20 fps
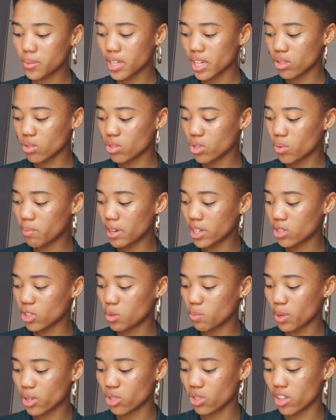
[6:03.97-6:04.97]
That's also what makes you
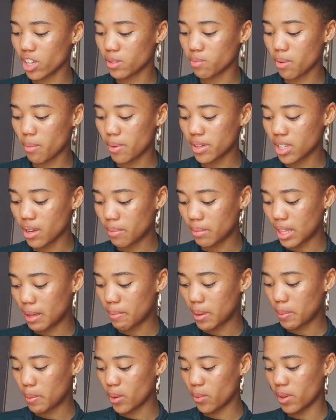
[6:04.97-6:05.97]
special. That's probably something that
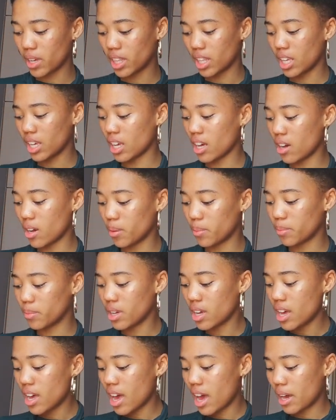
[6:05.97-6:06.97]
people really um,
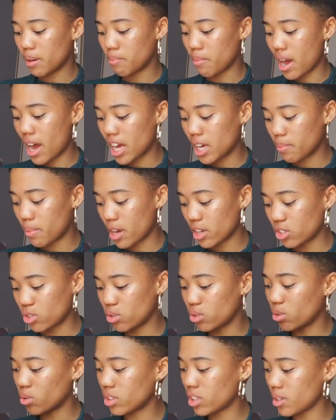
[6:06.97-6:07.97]
admire about
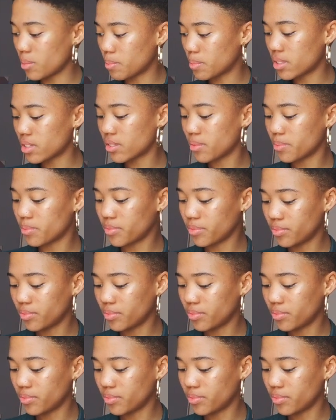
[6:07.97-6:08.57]
you, your lips.